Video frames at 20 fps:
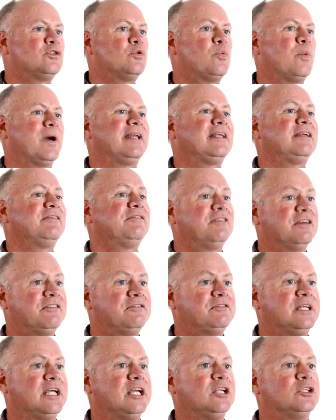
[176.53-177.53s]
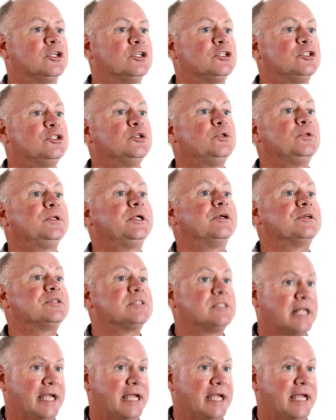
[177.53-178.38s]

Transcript: 2015 to two years